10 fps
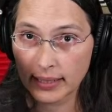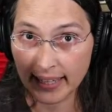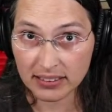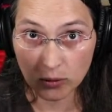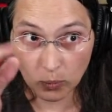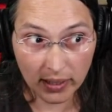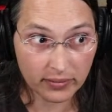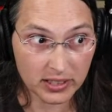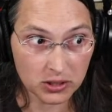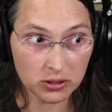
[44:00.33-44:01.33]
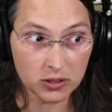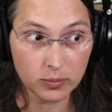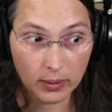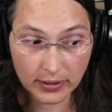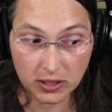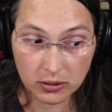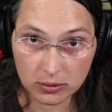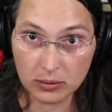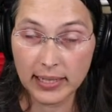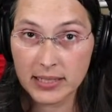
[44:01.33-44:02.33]
X and Y registers the way we
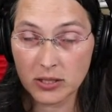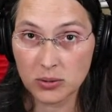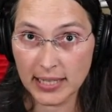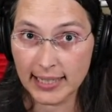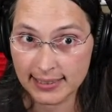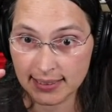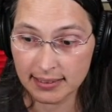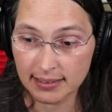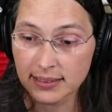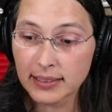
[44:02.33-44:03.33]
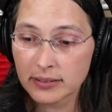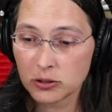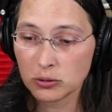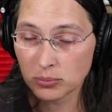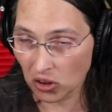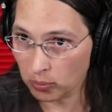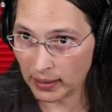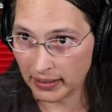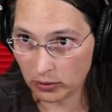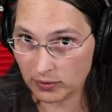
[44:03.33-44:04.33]
do, and then use ASL to
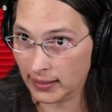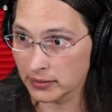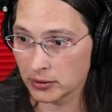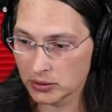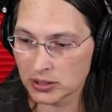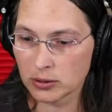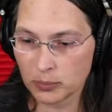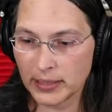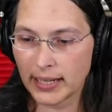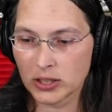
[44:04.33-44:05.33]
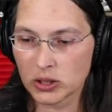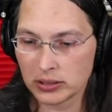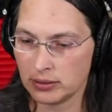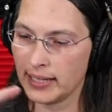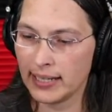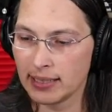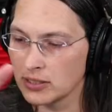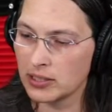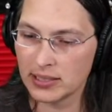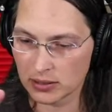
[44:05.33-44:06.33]
multiply those values so that we can actually get
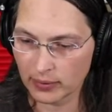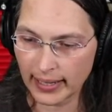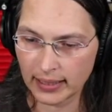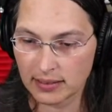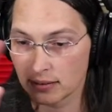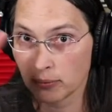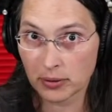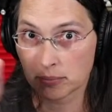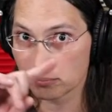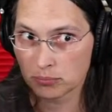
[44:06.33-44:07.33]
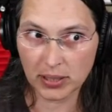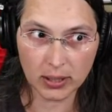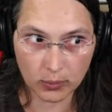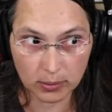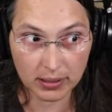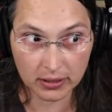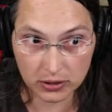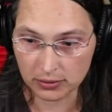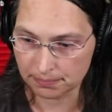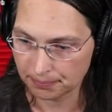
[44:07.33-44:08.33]
into this array and deal with player 1 and player
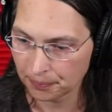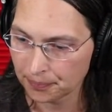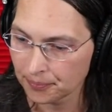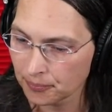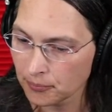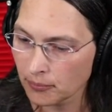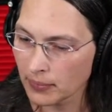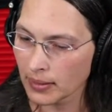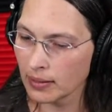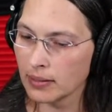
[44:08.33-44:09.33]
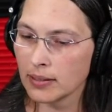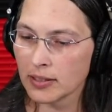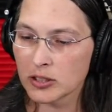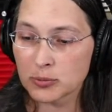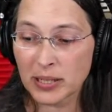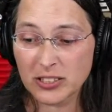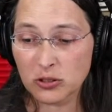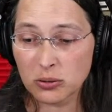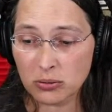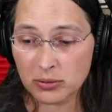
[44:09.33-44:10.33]
2. Sprites
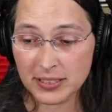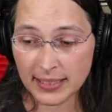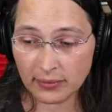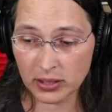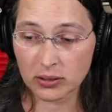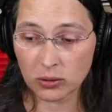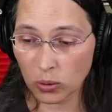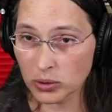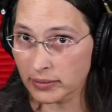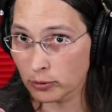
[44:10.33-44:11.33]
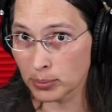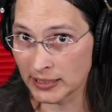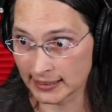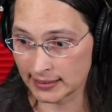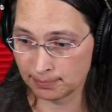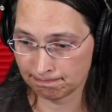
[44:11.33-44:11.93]
2 through 7 are only for bullets.